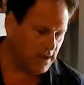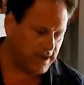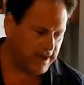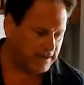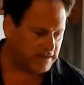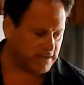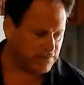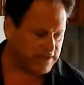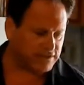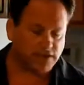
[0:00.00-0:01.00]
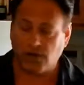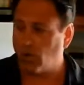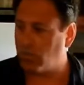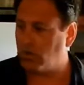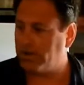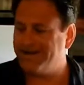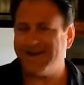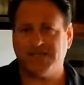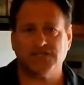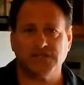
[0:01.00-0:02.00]
And that's going to go really
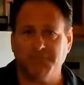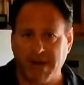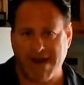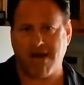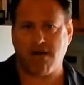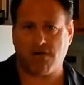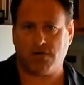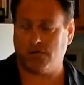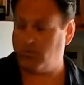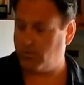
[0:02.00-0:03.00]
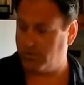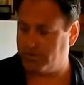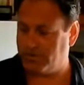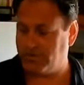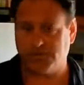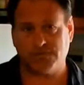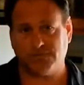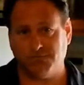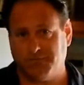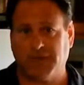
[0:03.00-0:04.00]
nicely paired with this
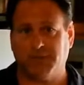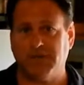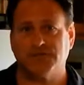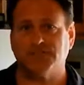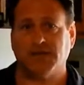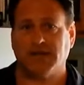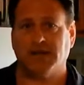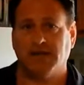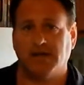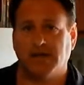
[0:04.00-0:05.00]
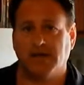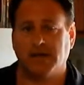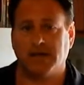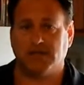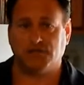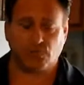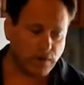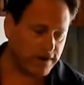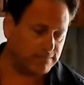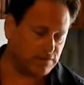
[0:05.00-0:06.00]
big piece of meat. Okay, these
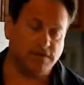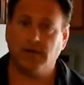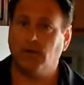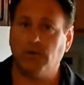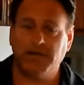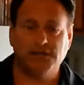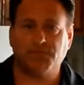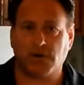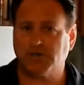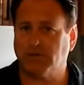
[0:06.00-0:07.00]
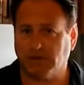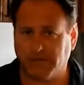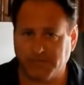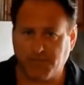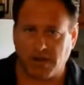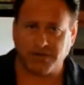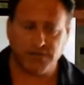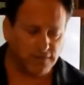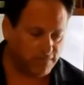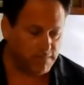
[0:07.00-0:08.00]
ribs, each person only needs probably
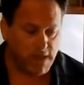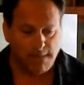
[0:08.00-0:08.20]
2 of them.